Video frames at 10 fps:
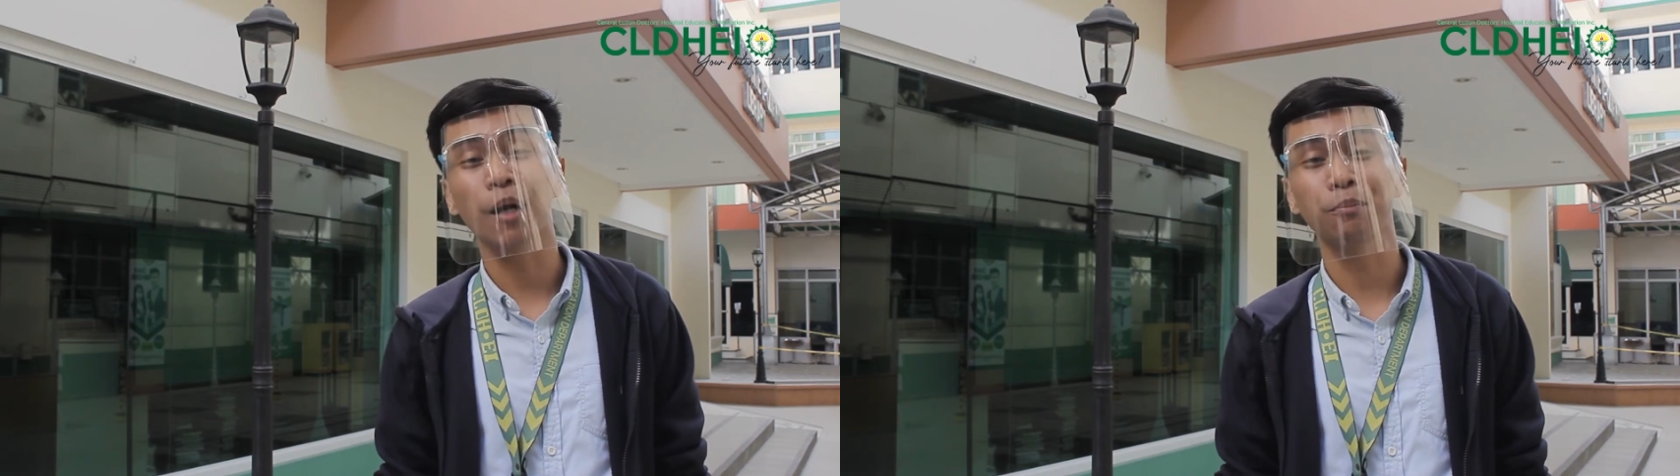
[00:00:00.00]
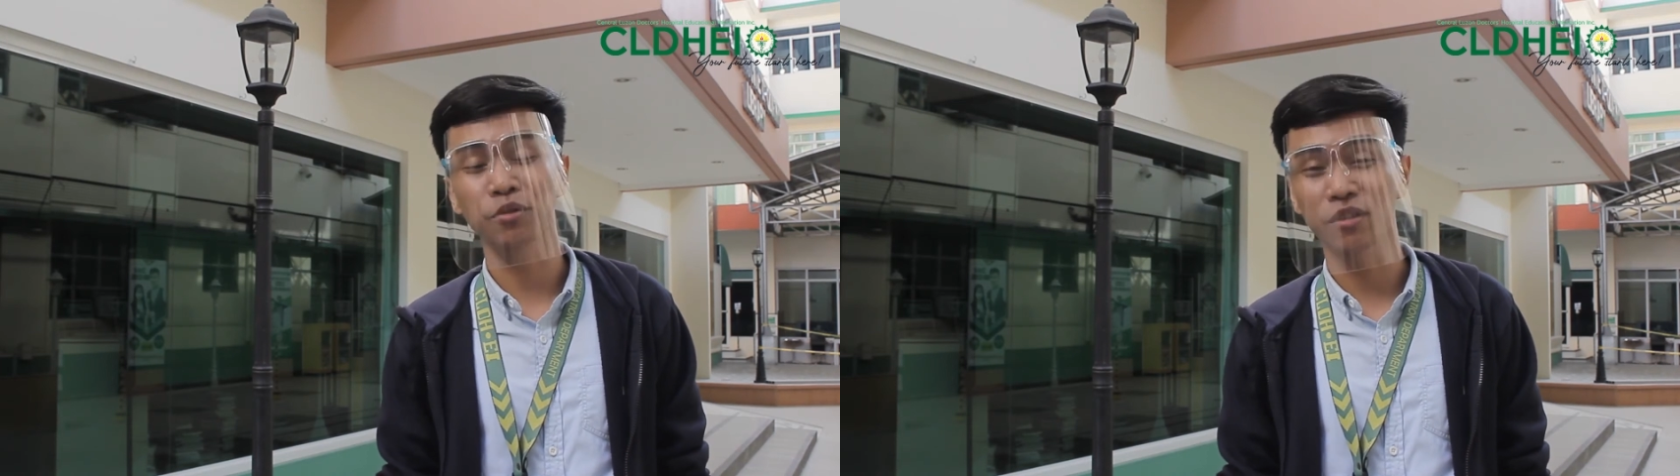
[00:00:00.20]

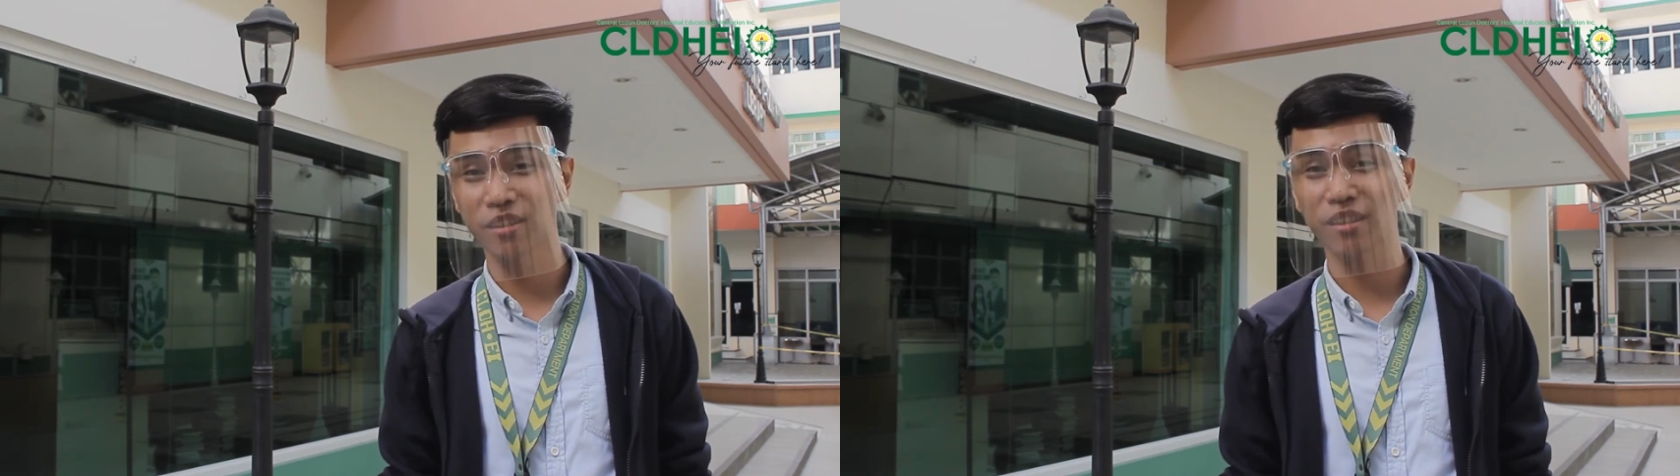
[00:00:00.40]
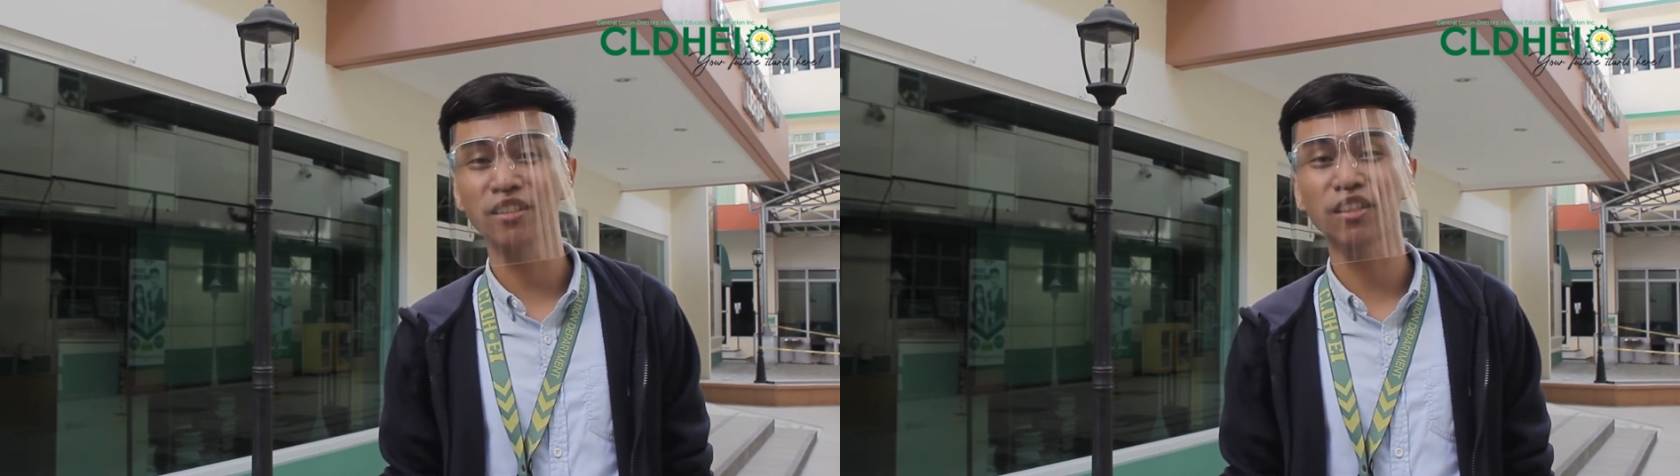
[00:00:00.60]
up to
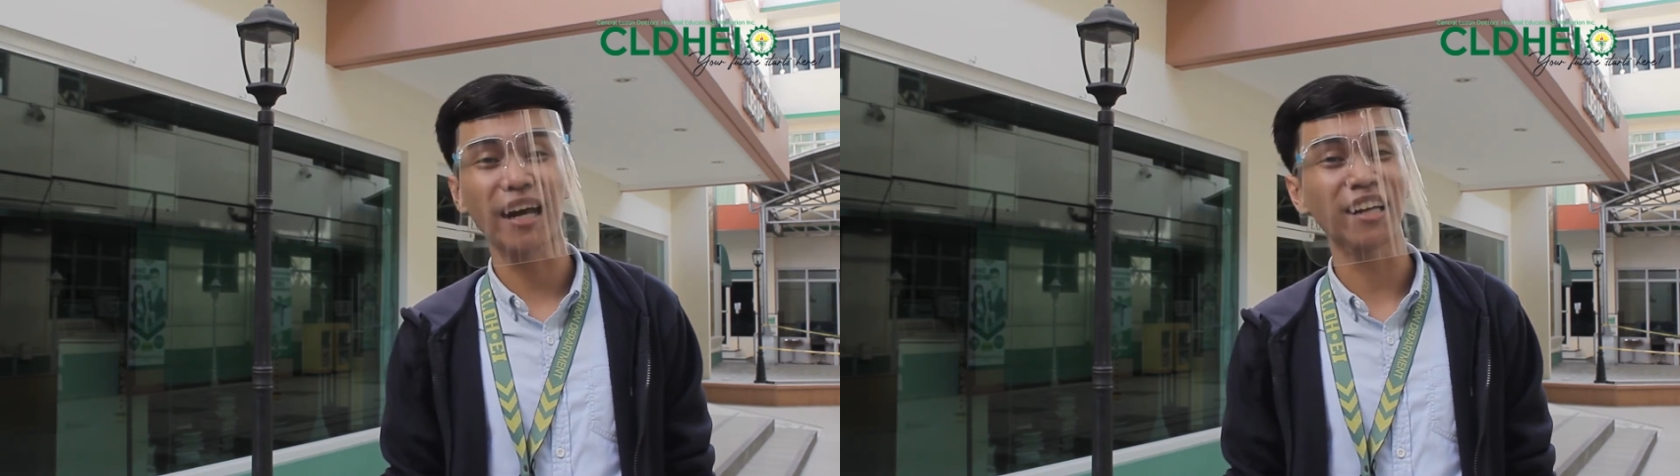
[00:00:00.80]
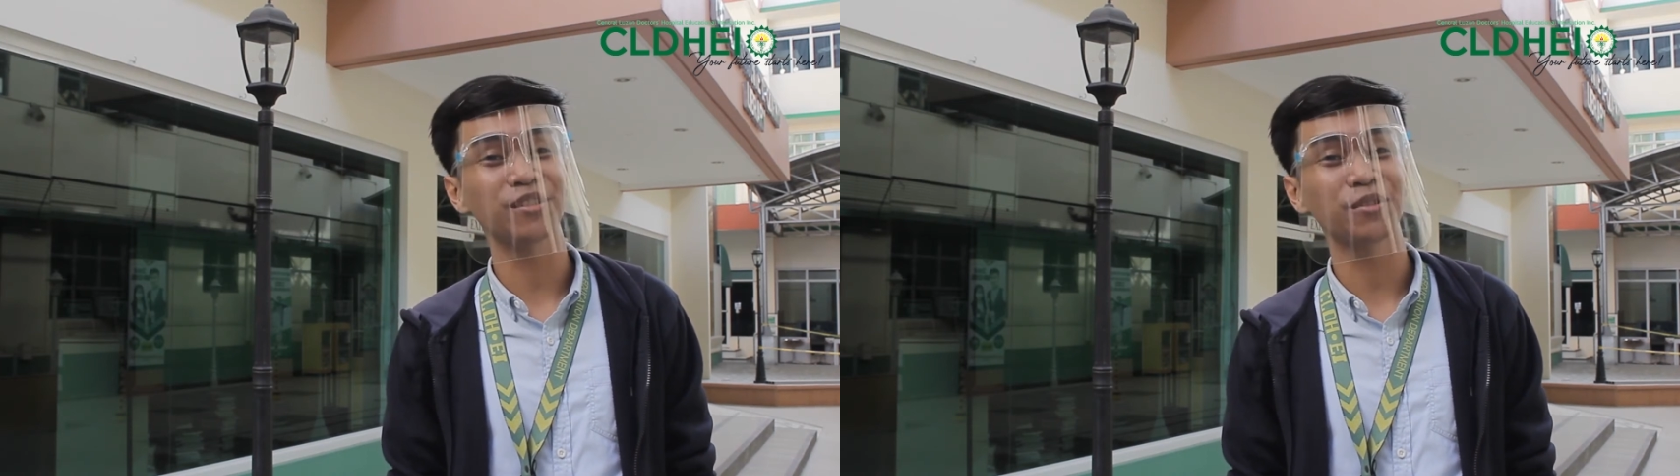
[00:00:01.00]
the
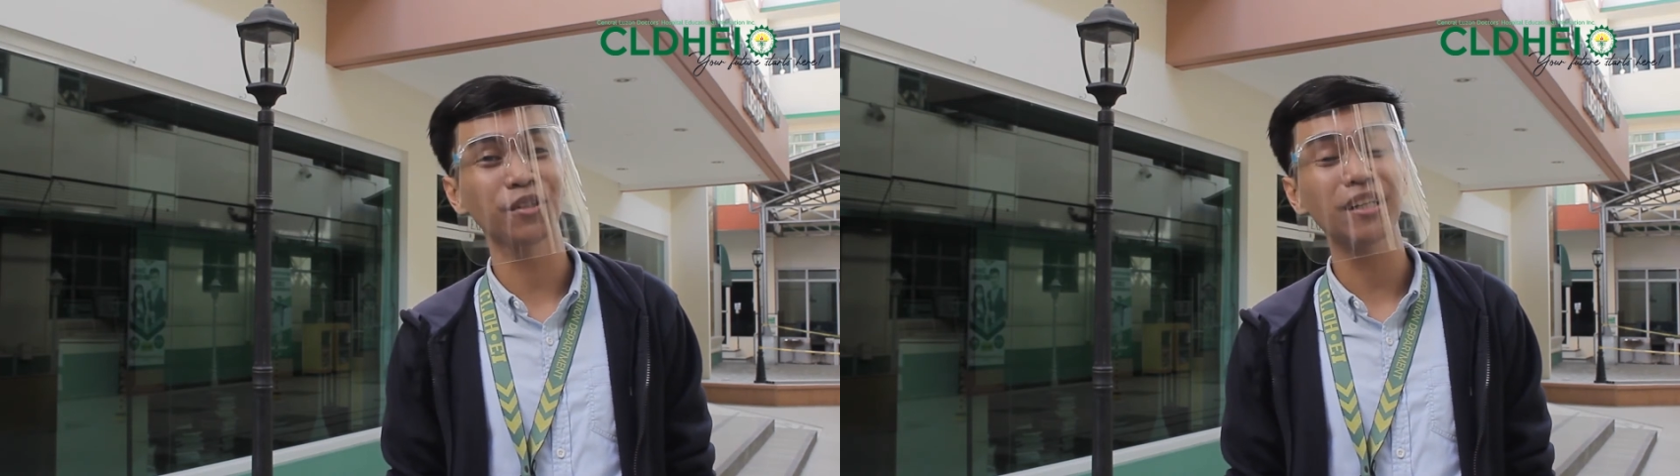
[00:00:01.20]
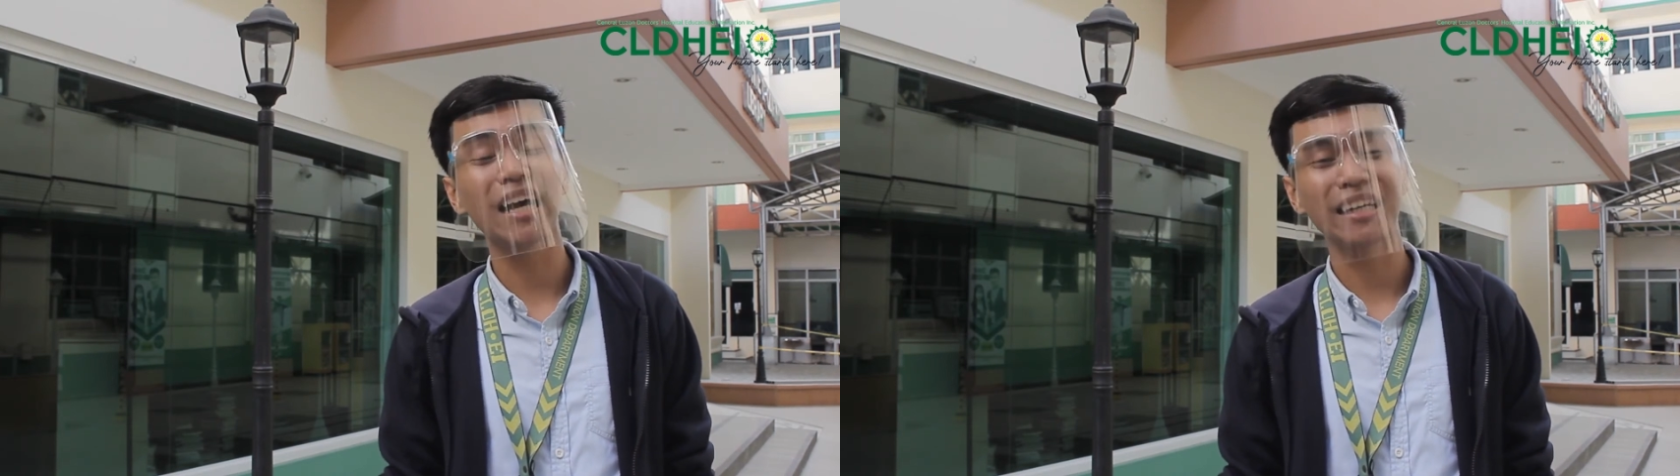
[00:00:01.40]
senior high
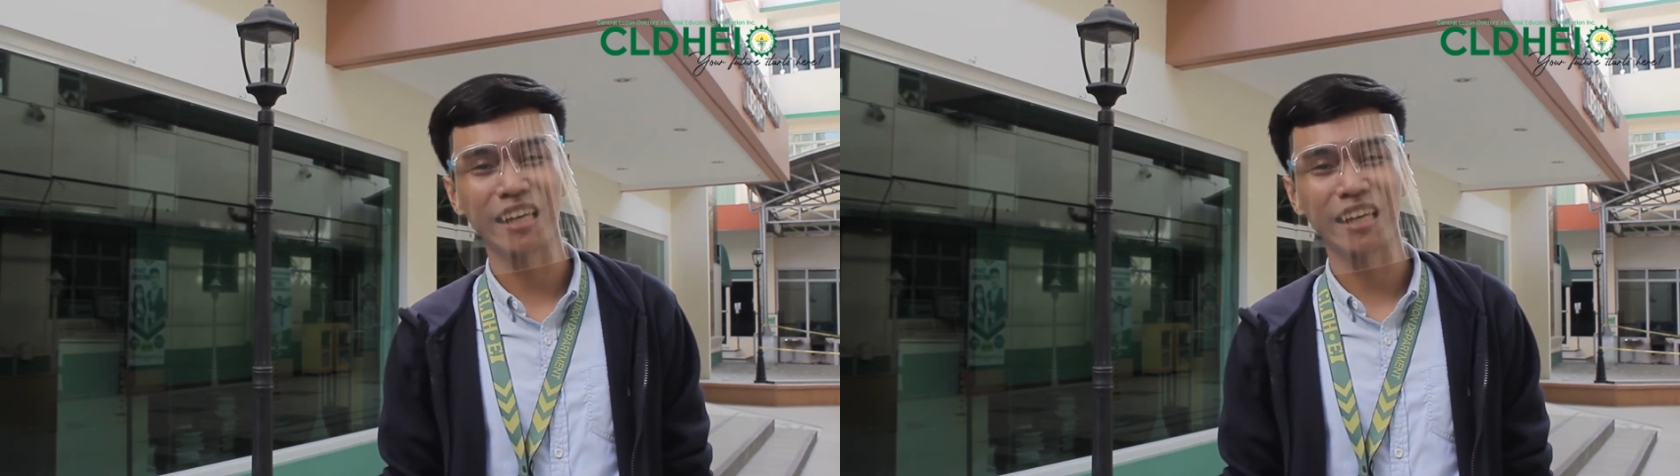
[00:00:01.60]
school